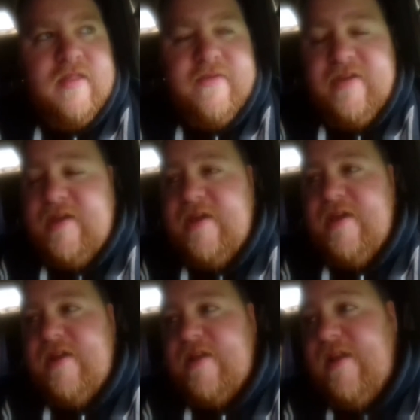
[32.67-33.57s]

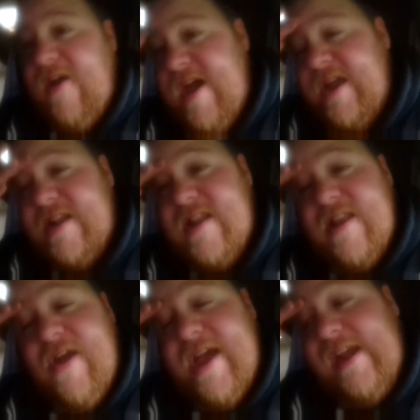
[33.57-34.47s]
the light,
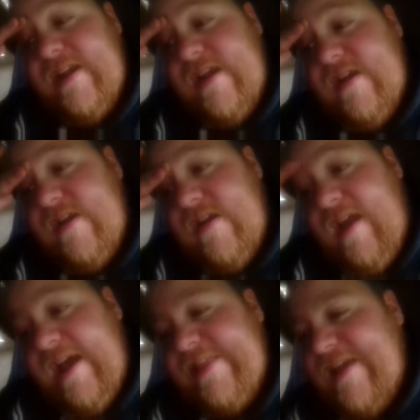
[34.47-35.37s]
light
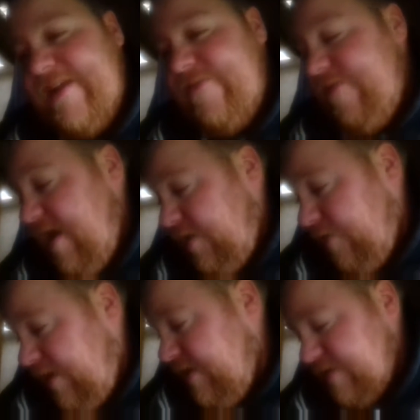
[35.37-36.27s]
lighting where I
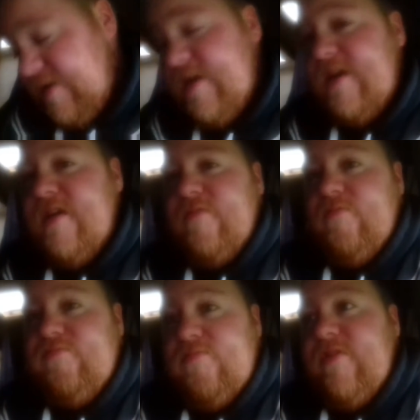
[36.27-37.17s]
was
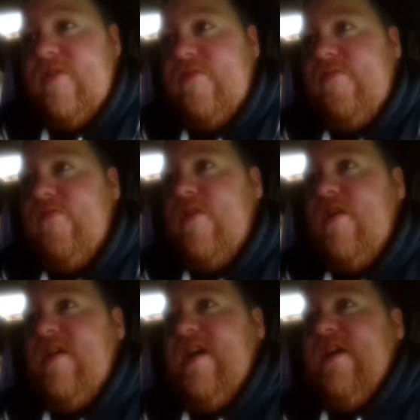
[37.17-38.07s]
was
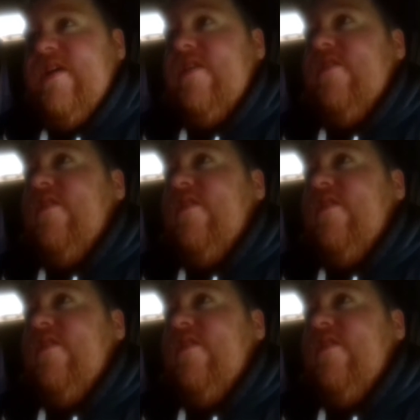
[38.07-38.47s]
uh,